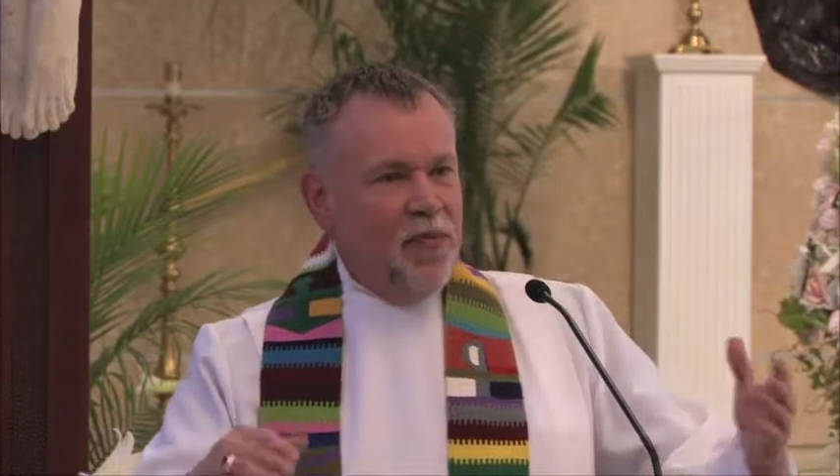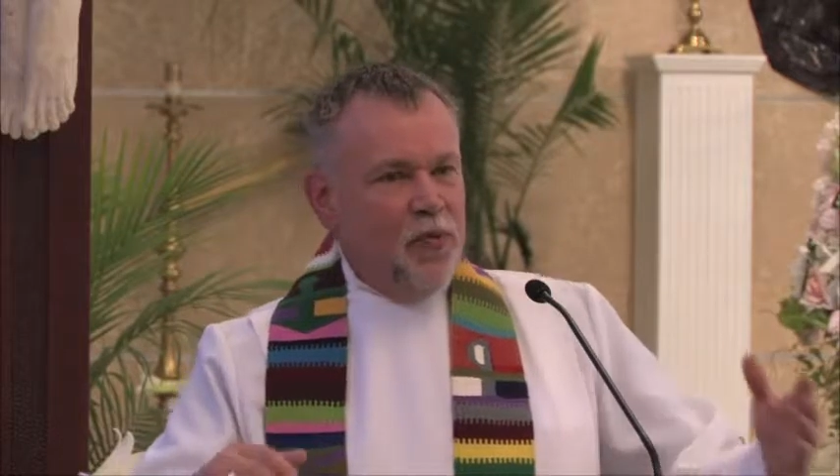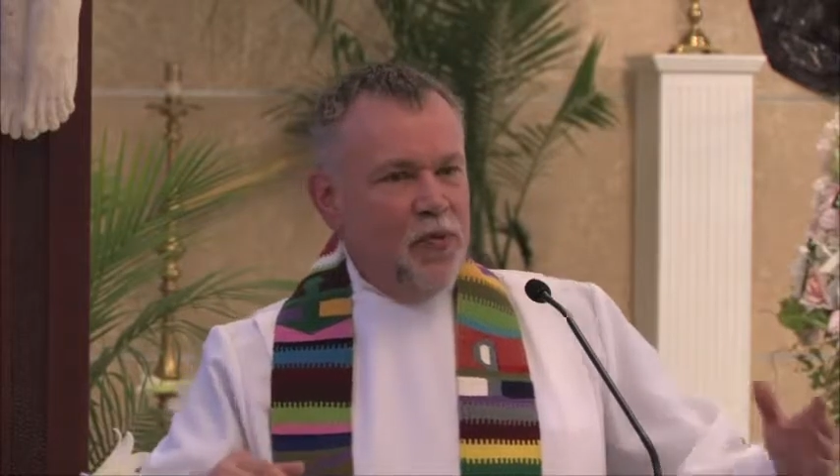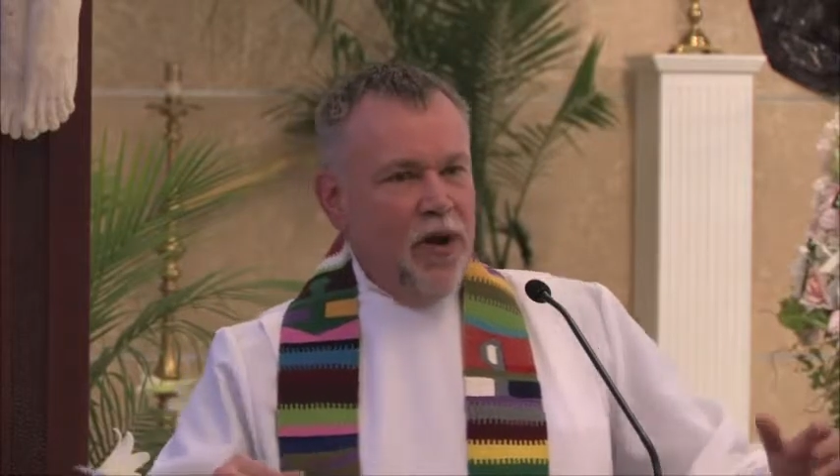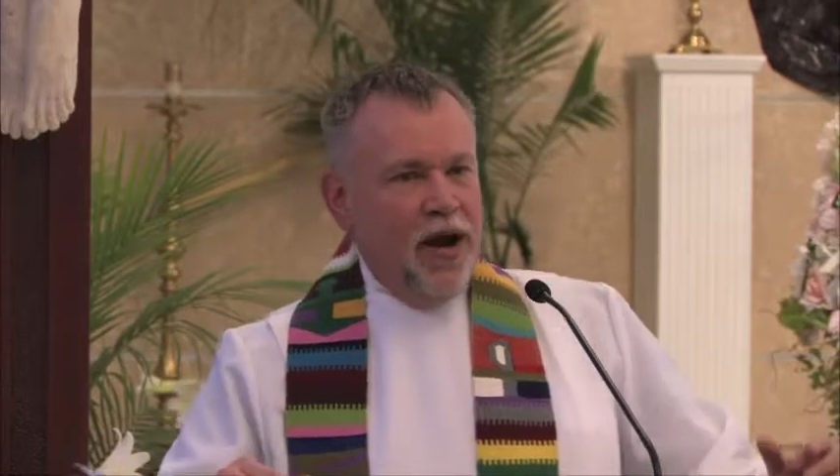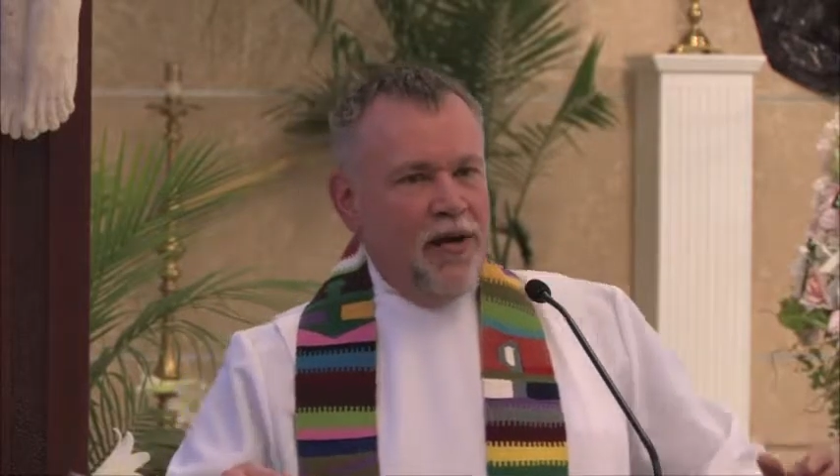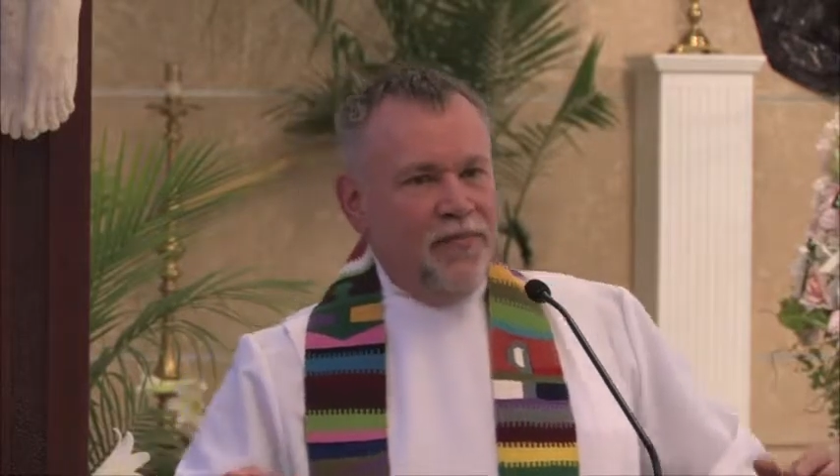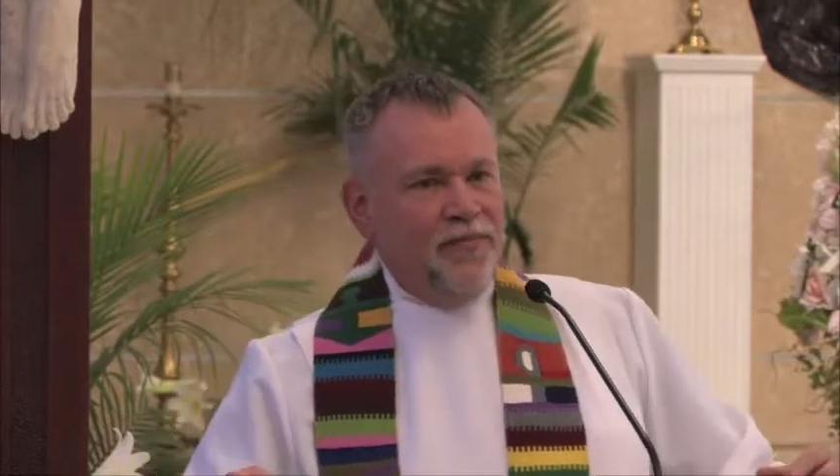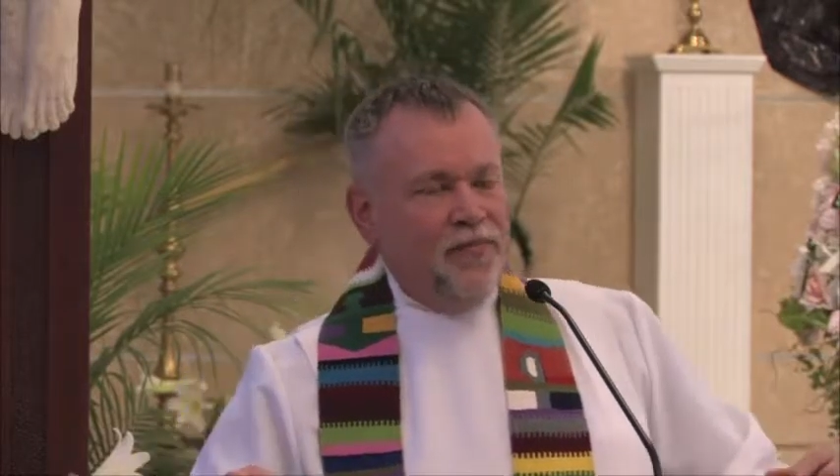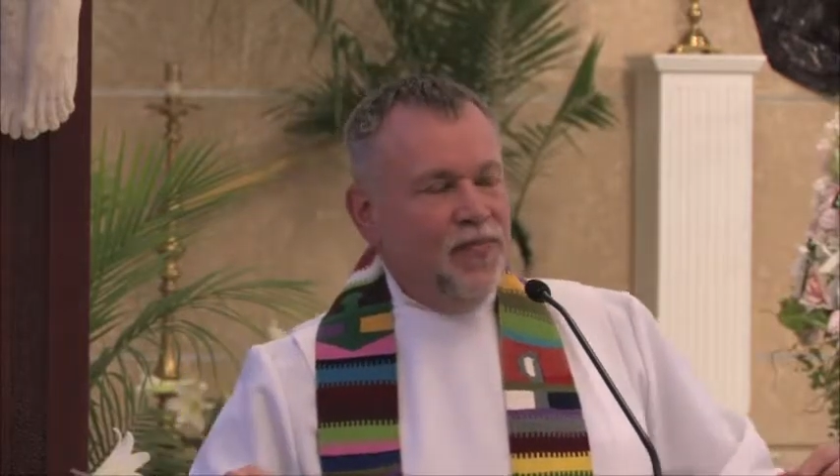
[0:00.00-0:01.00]
of prayer,
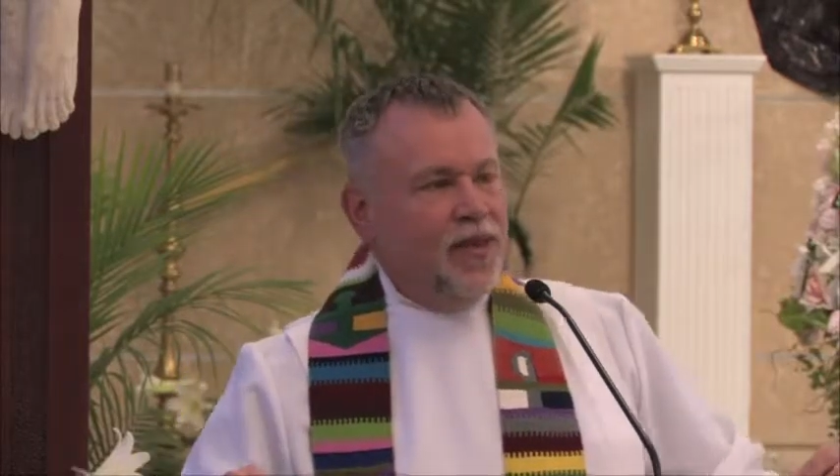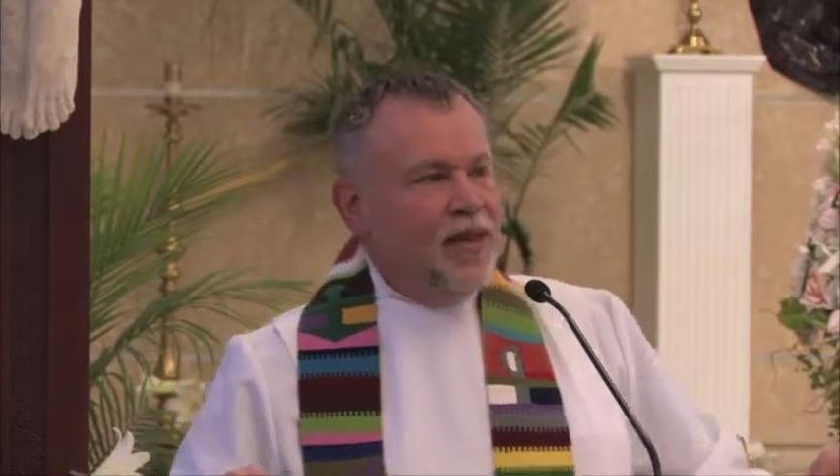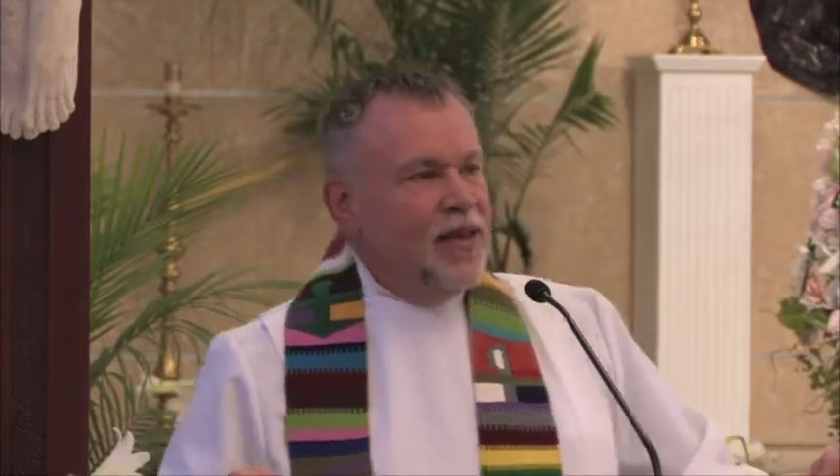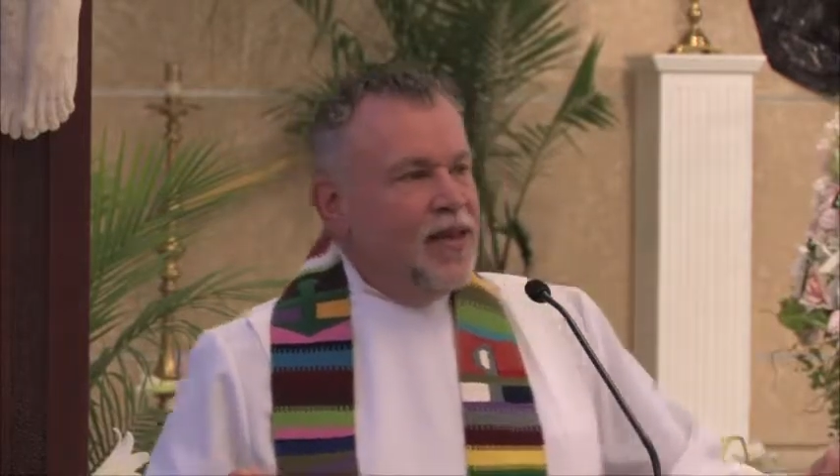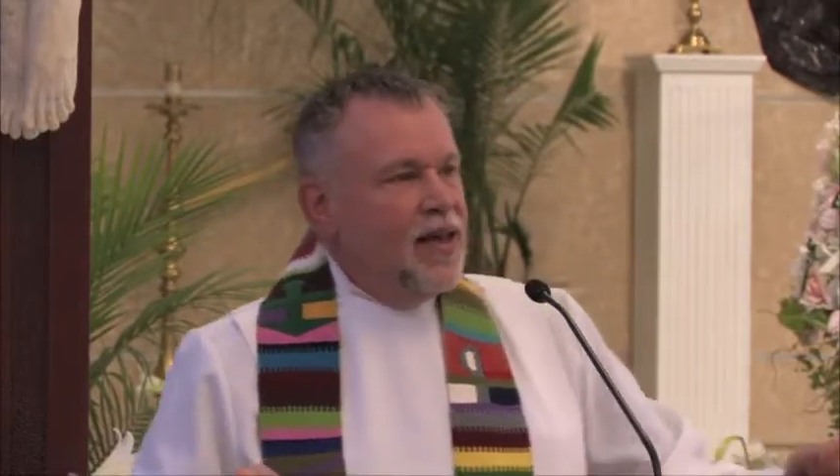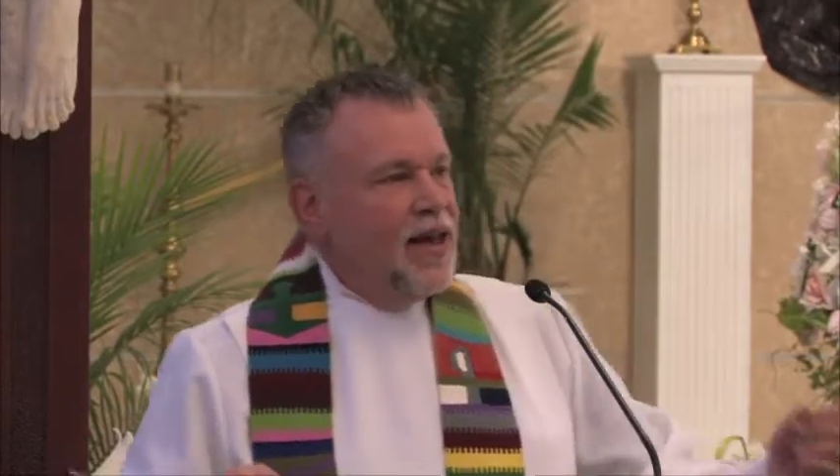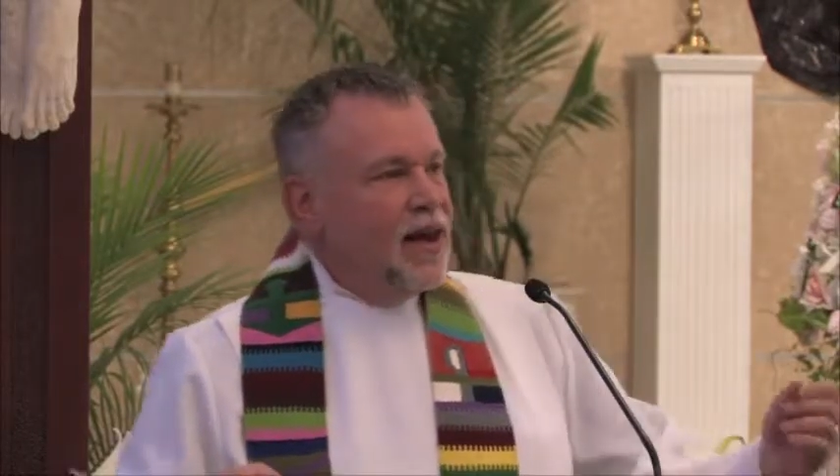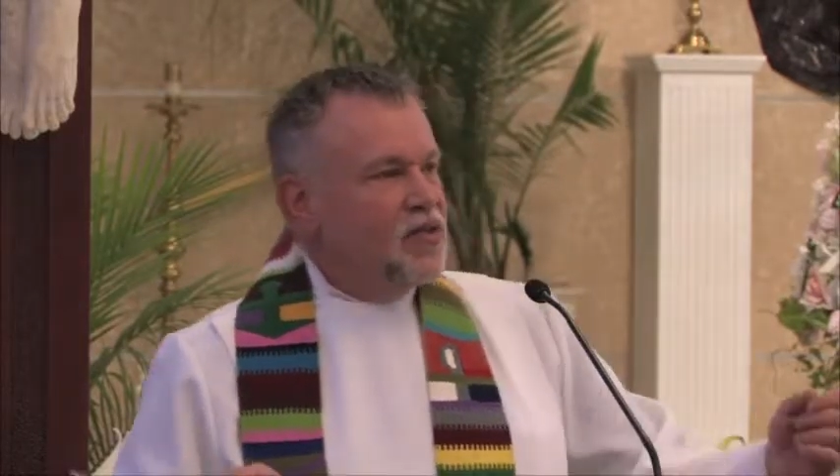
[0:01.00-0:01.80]
and